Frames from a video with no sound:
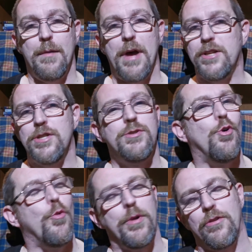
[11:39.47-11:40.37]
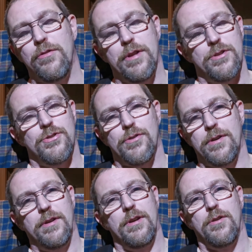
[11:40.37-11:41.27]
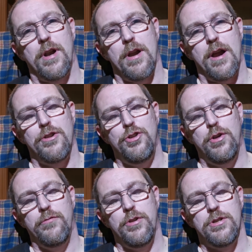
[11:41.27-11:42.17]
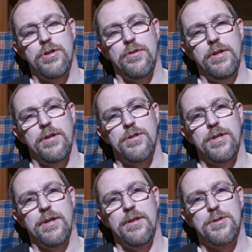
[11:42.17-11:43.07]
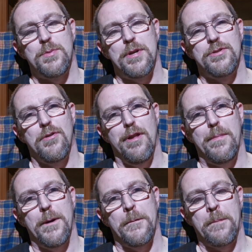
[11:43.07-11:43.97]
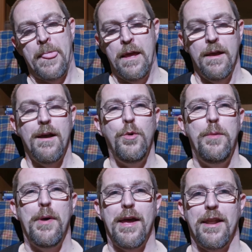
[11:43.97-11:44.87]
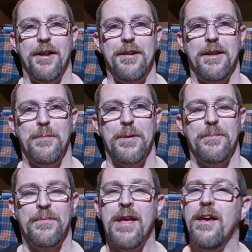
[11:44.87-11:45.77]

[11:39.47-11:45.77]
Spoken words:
I just hope you really enjoy, you know, our new and future readers. This is what it's all about, a wee bit of entertainment.